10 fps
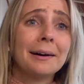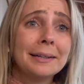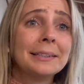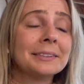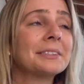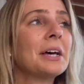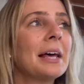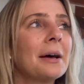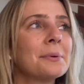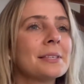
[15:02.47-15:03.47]
it is.
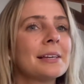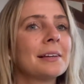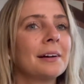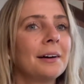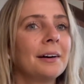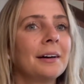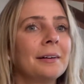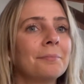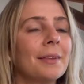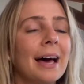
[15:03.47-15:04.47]
And I was like,
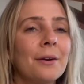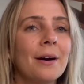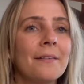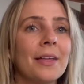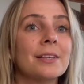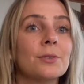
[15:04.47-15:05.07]
I don't have that.